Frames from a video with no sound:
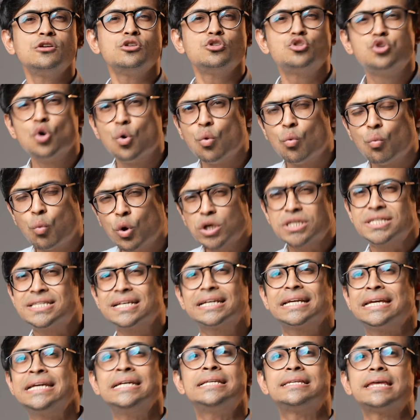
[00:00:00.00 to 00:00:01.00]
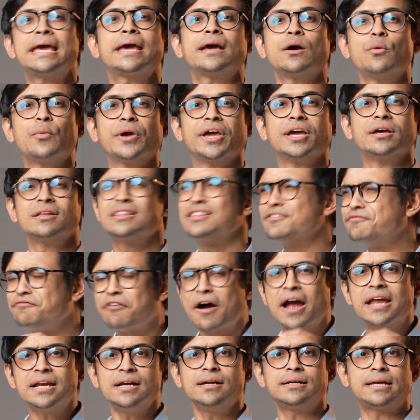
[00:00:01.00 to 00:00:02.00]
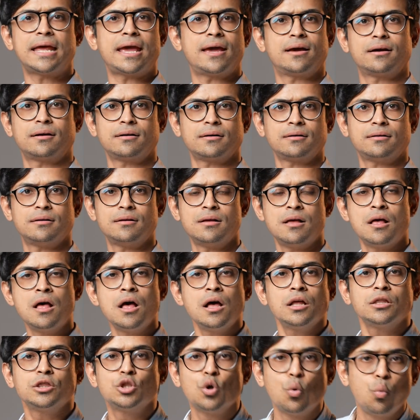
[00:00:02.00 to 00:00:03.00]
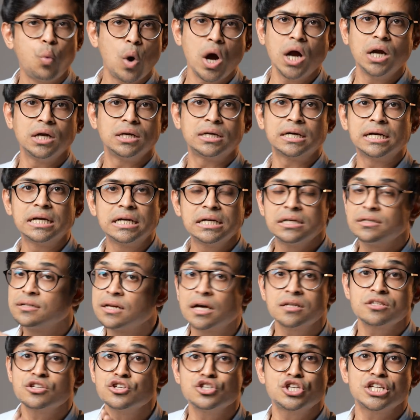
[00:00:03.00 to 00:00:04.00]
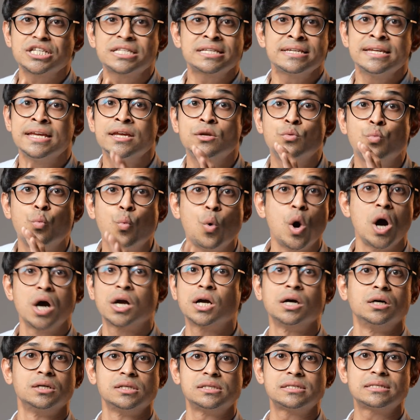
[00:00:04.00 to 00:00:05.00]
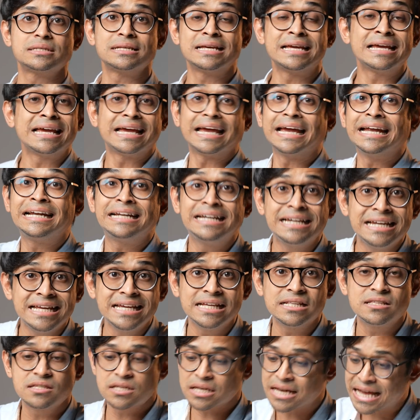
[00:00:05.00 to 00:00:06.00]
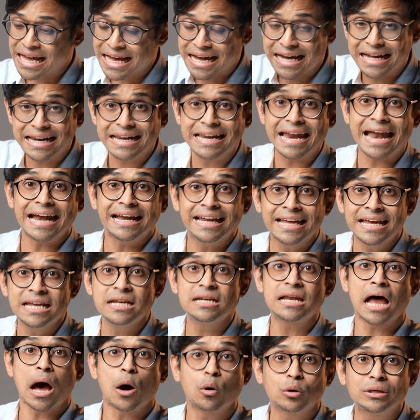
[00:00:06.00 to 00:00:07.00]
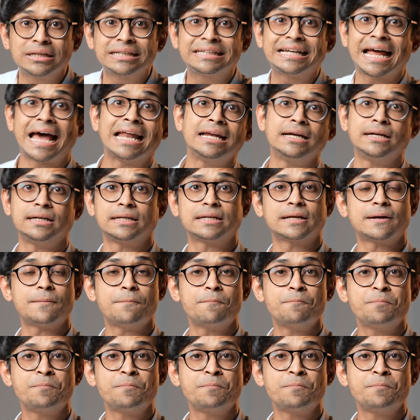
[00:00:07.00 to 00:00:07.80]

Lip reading: So what's the key takeaway? The final take? The world doesn't just need workers. It needs ready now talent.